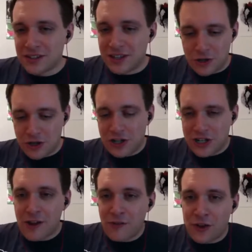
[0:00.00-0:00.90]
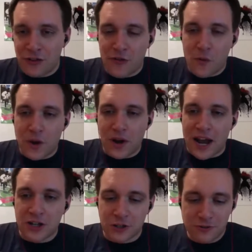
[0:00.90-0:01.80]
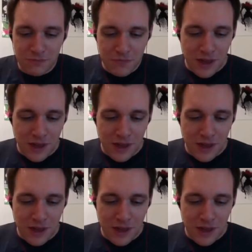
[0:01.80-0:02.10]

They usually just have like the one action.